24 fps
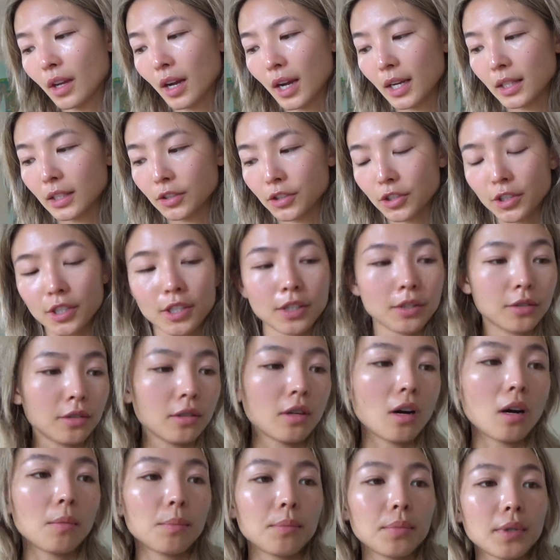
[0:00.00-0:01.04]
I literally
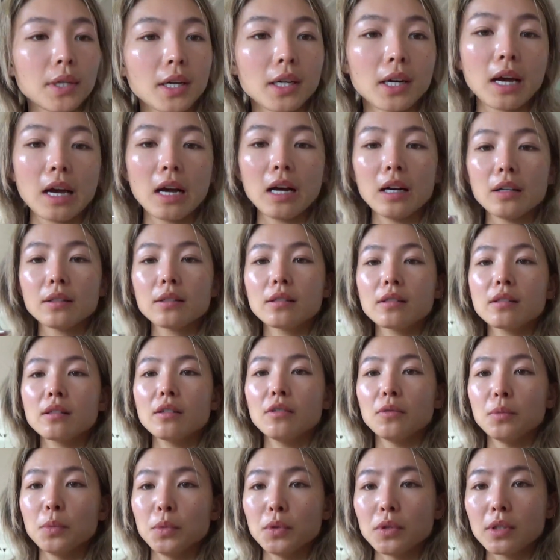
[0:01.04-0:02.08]
grew up in a house
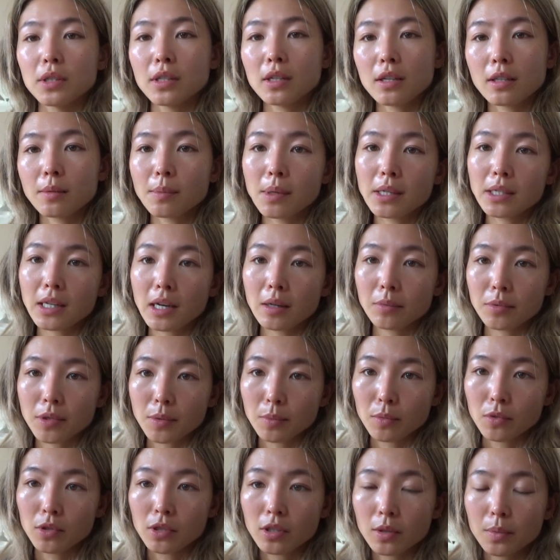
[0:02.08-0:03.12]
of music because my dad was
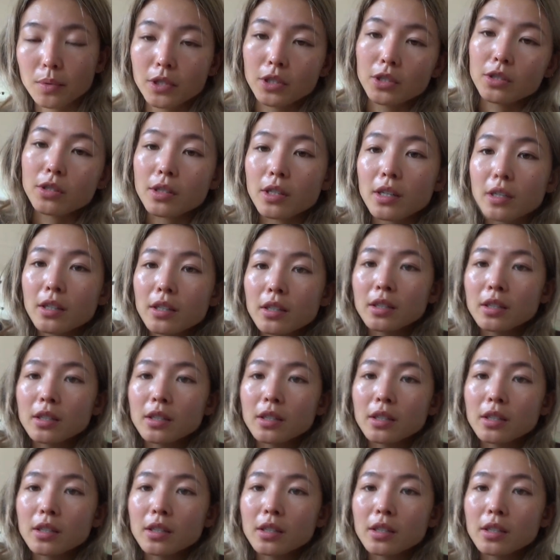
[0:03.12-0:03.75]
a music producer